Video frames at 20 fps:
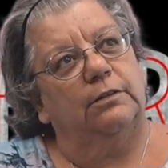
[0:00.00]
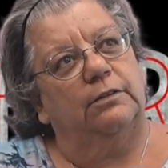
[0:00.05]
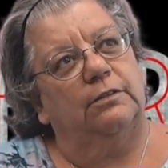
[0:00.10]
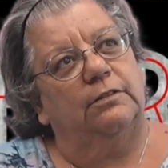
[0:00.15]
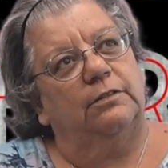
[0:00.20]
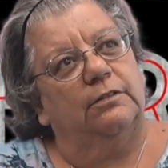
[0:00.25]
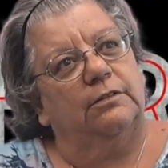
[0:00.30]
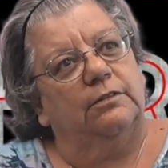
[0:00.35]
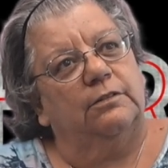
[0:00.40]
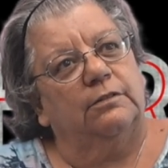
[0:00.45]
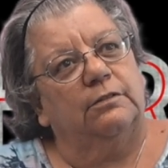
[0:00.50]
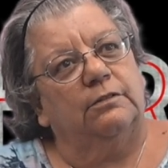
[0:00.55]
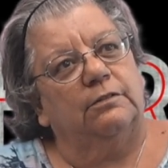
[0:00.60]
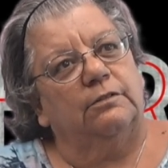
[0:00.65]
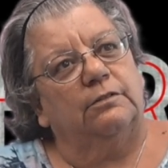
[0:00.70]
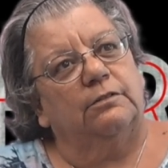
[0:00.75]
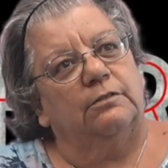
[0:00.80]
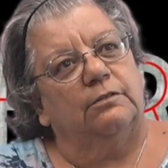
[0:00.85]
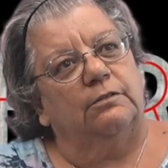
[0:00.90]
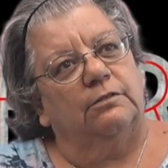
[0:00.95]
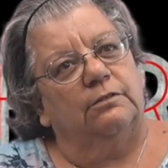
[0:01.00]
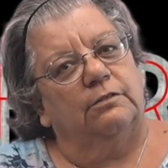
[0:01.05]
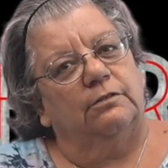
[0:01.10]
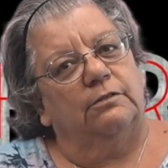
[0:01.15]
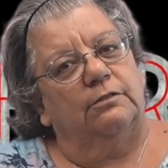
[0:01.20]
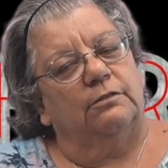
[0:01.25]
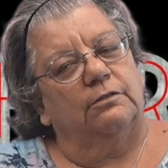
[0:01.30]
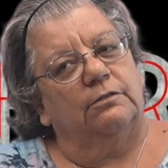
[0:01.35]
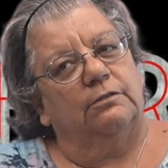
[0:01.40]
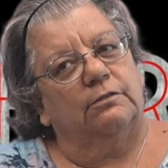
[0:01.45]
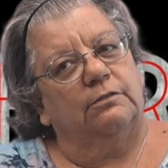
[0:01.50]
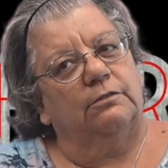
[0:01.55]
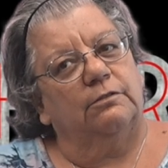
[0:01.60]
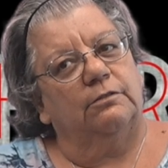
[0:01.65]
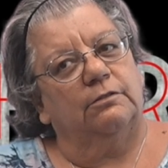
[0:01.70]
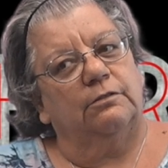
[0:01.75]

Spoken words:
No one is speaking in this clip.